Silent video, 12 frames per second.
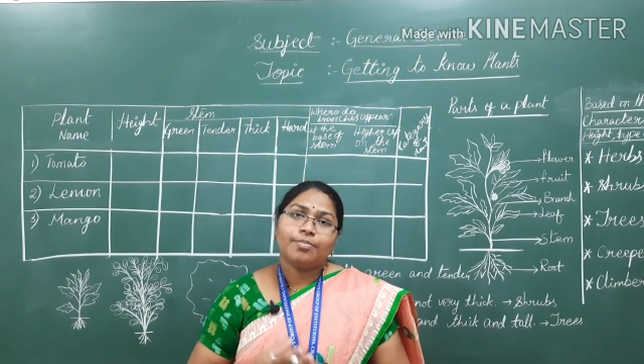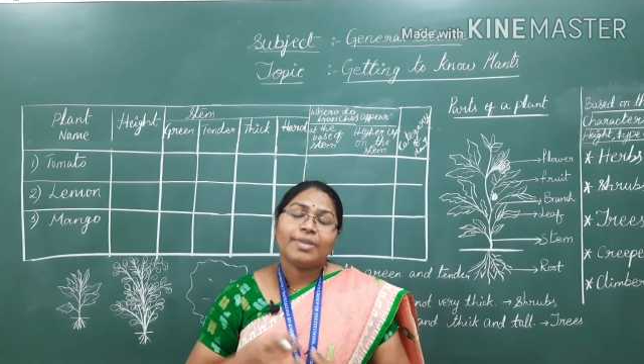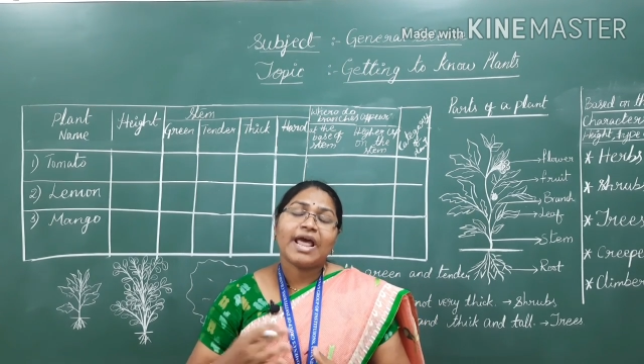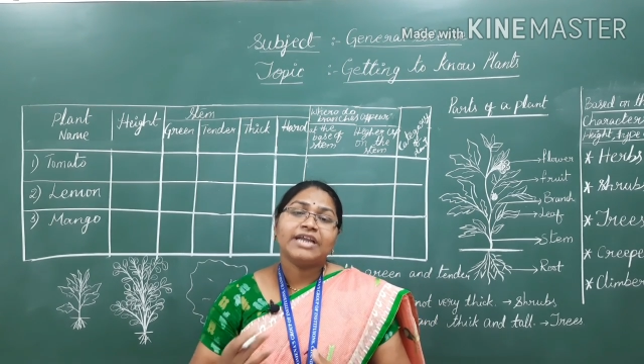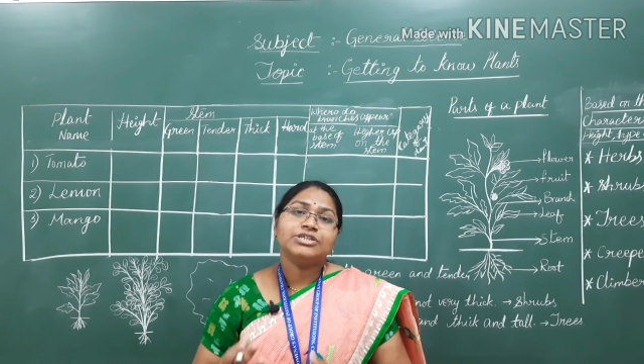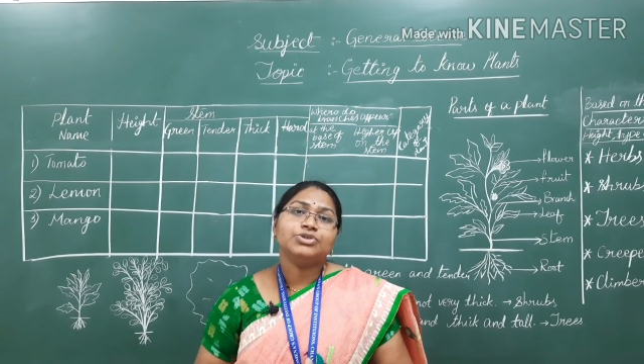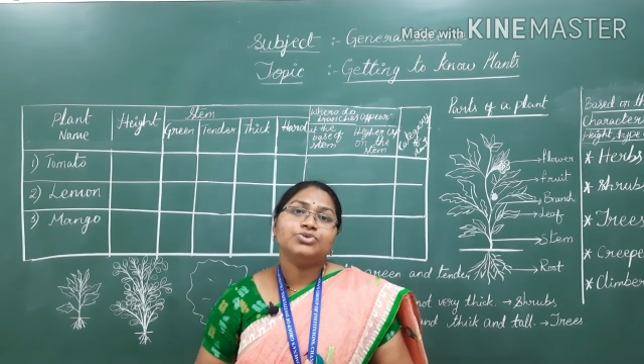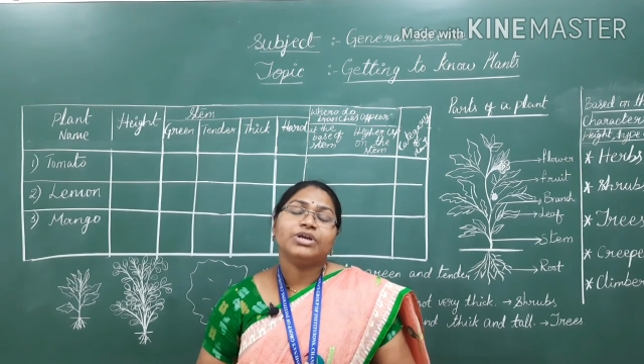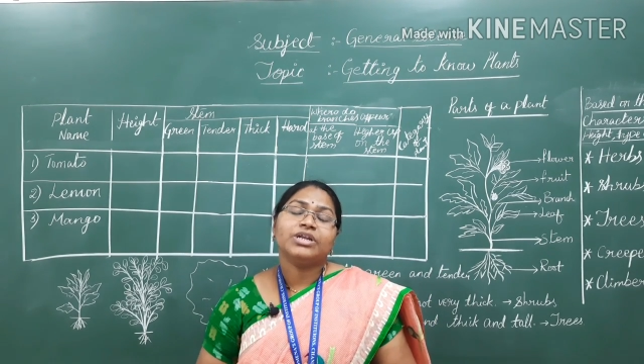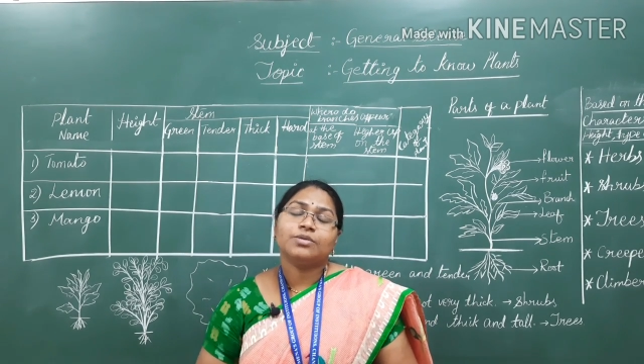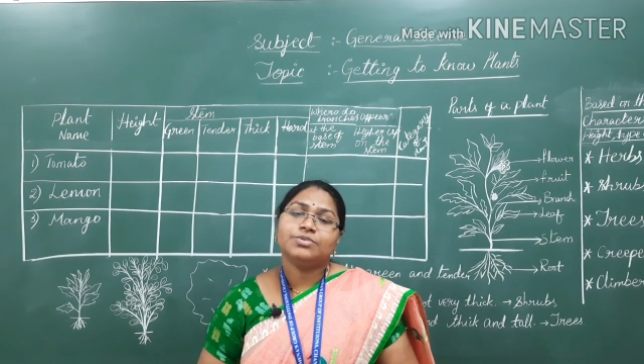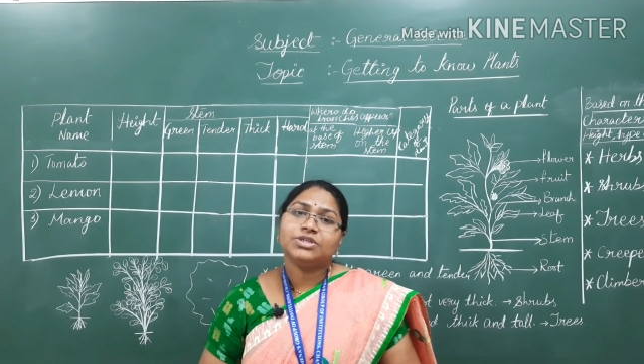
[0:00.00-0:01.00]
plants you
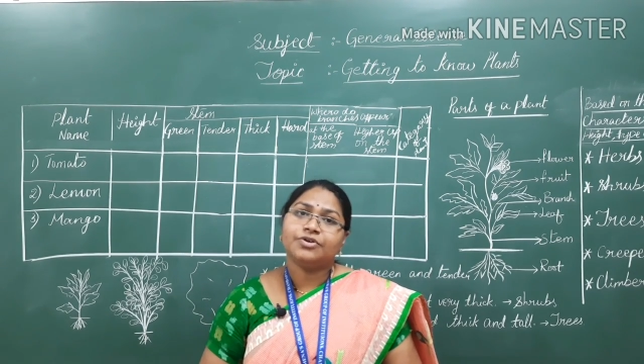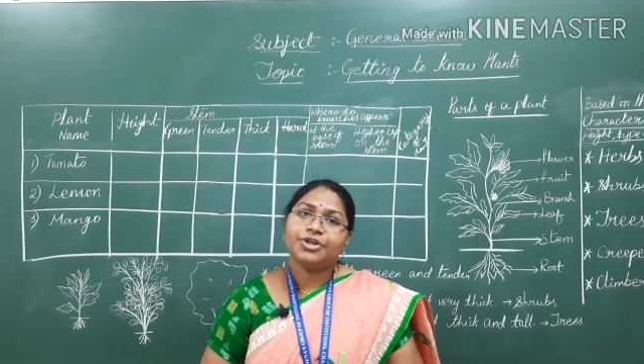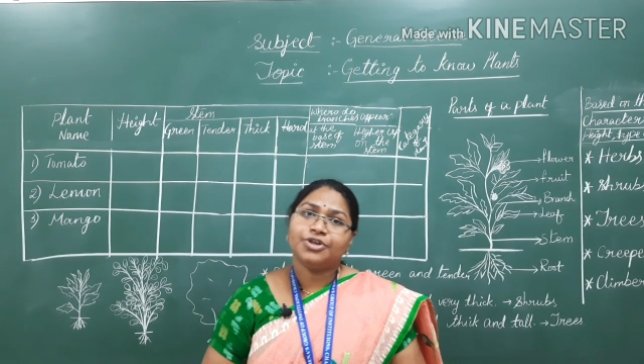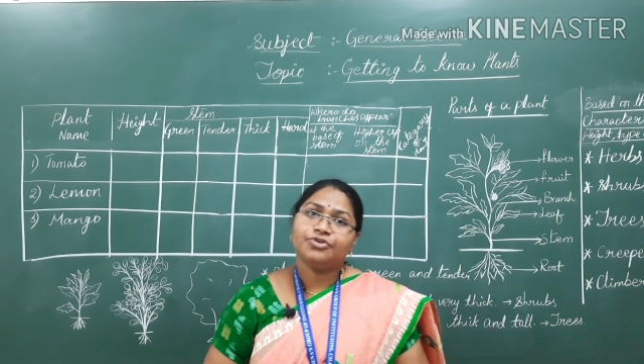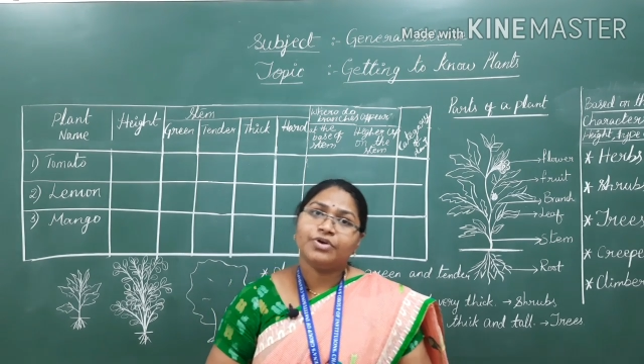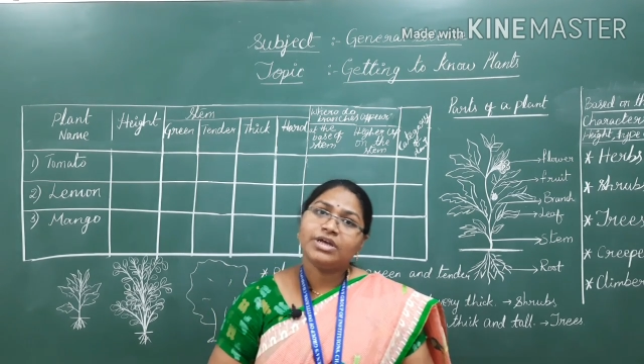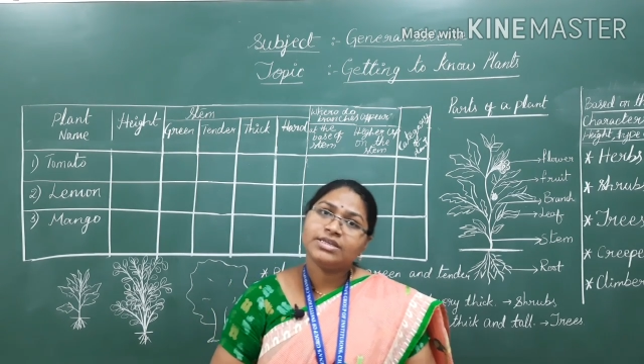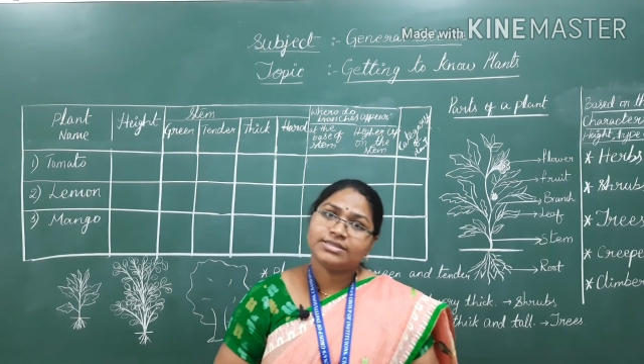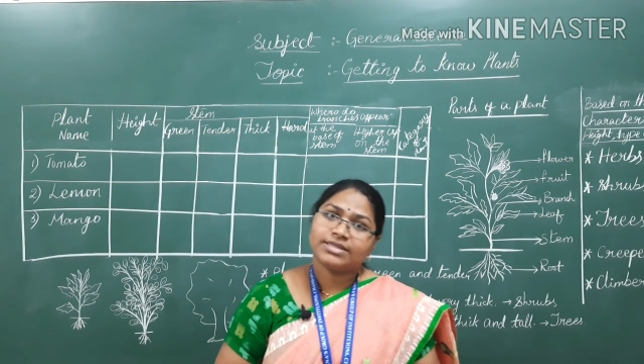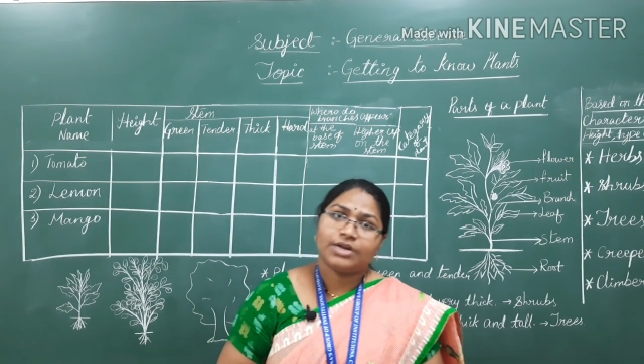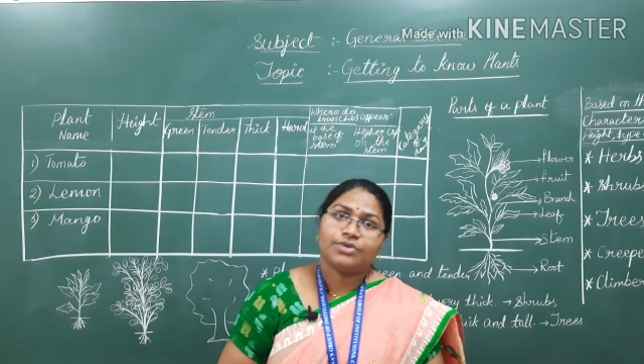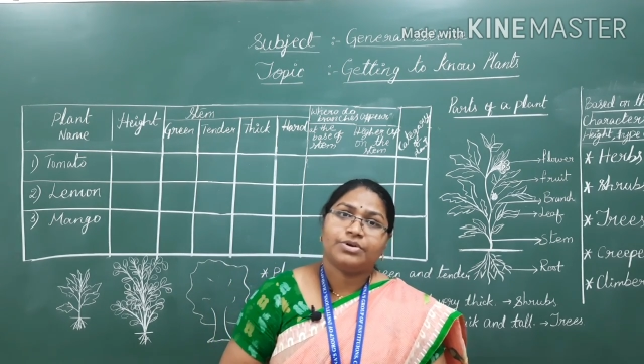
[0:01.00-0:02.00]
can observe in your
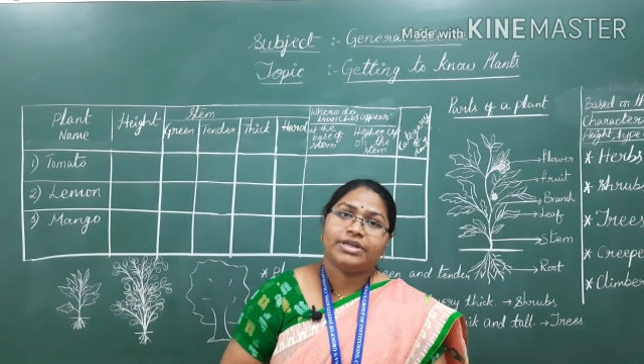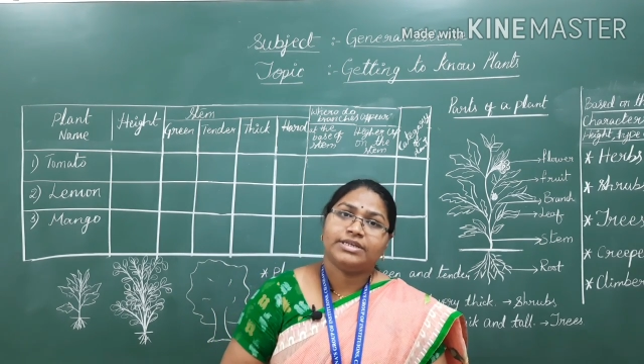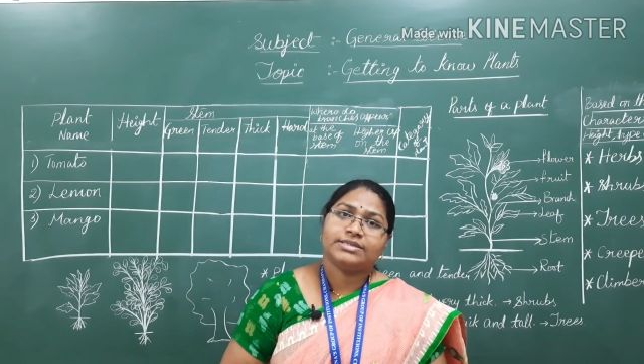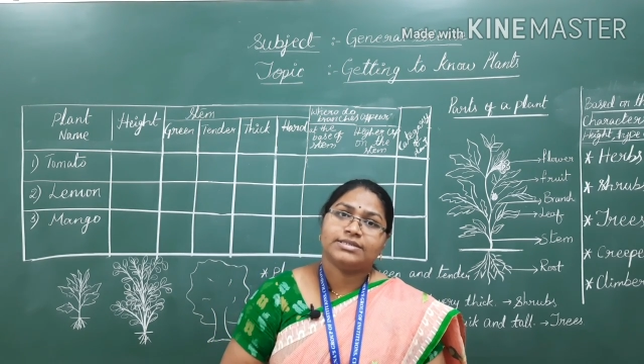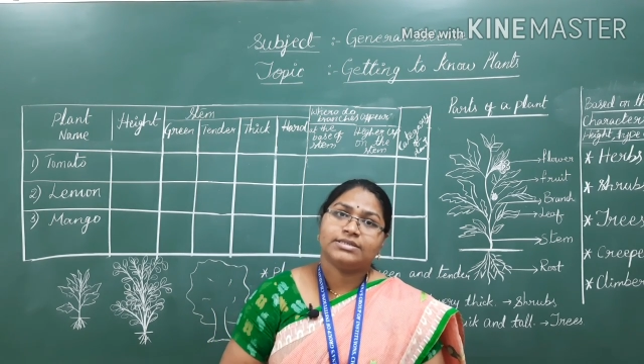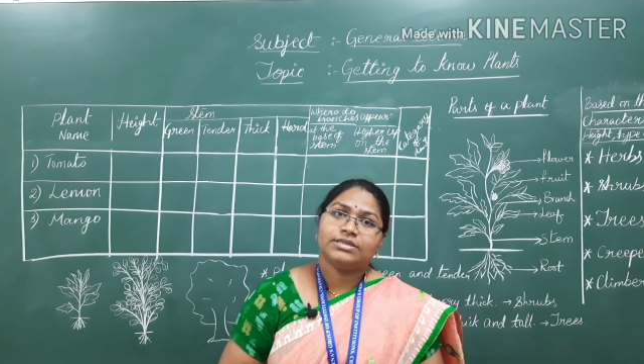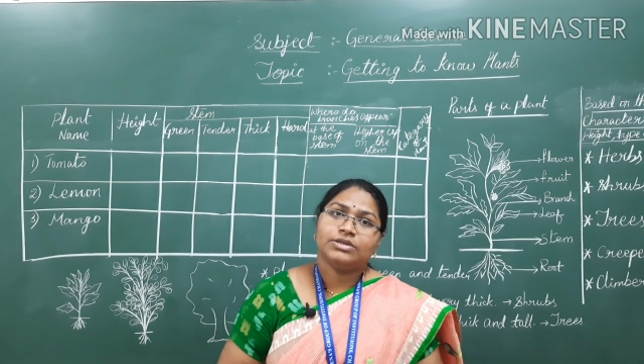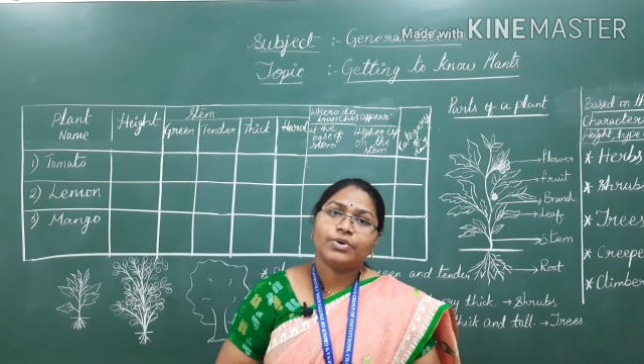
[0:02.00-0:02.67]
surroundings.